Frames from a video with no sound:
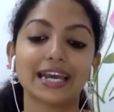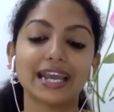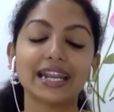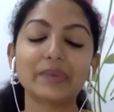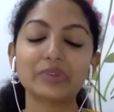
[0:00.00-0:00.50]

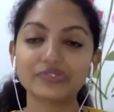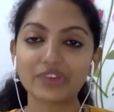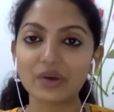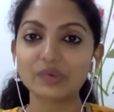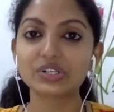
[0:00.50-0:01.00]
And I'm the
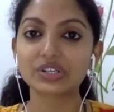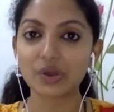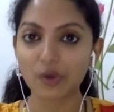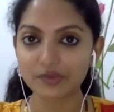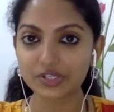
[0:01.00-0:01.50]
founder
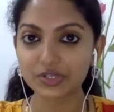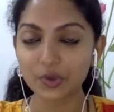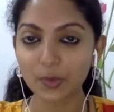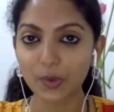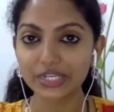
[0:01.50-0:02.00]
of
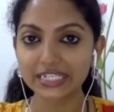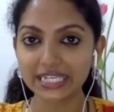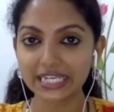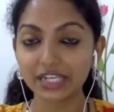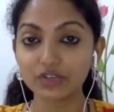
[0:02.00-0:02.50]

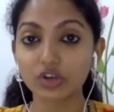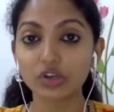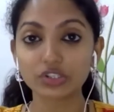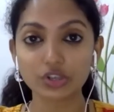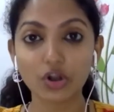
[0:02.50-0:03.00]

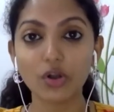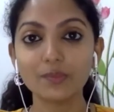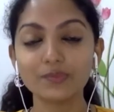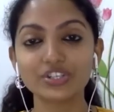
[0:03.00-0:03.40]
zeropointhealing.com,